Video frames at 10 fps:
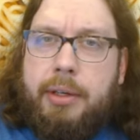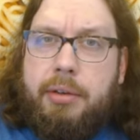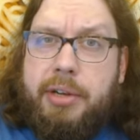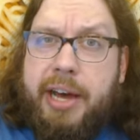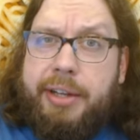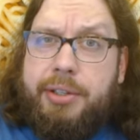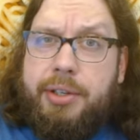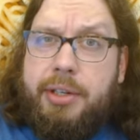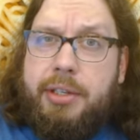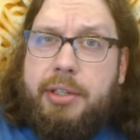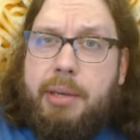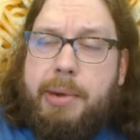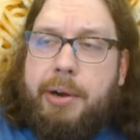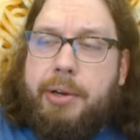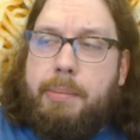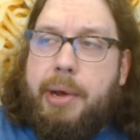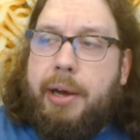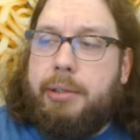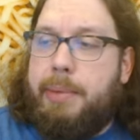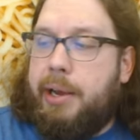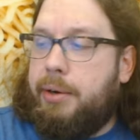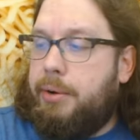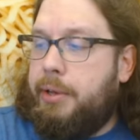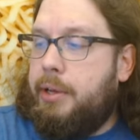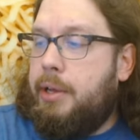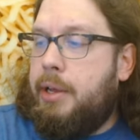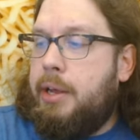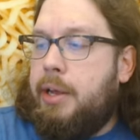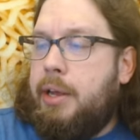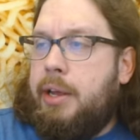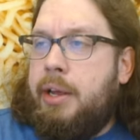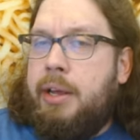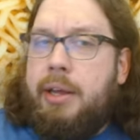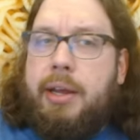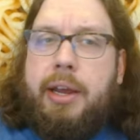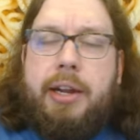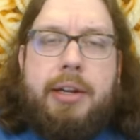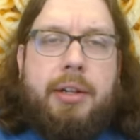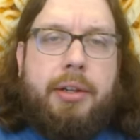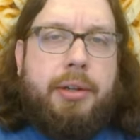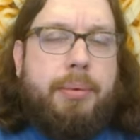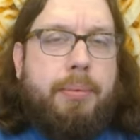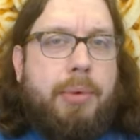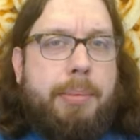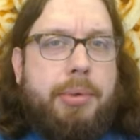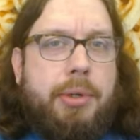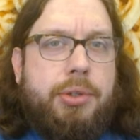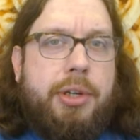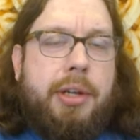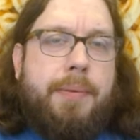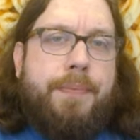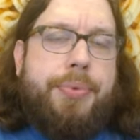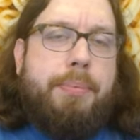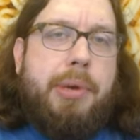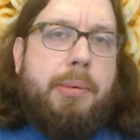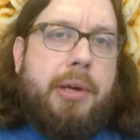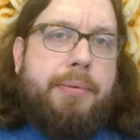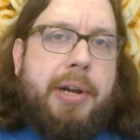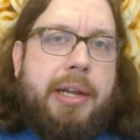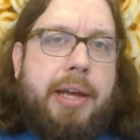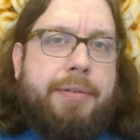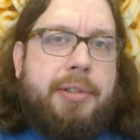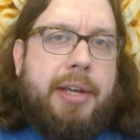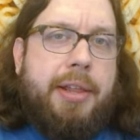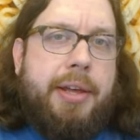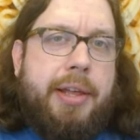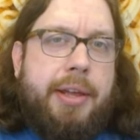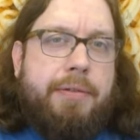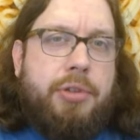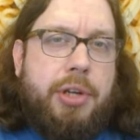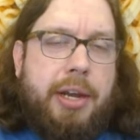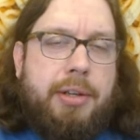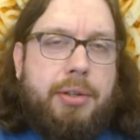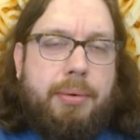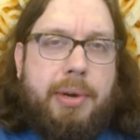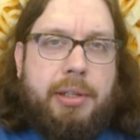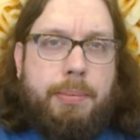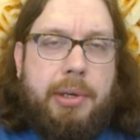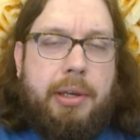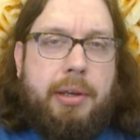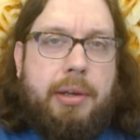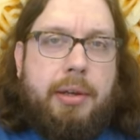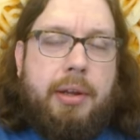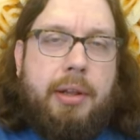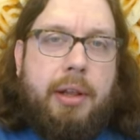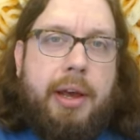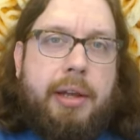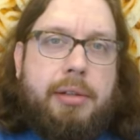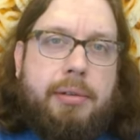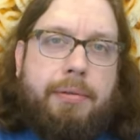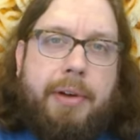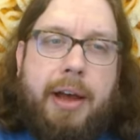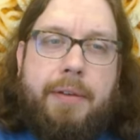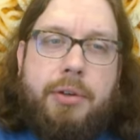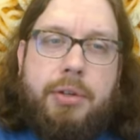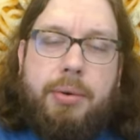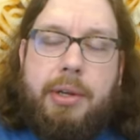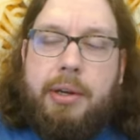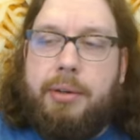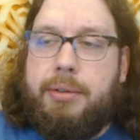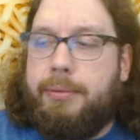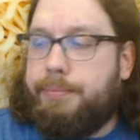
not as good as the American box macaroni. And I did a little web searching, and people on Reddit have said that they've changed their recipe in the last five or so years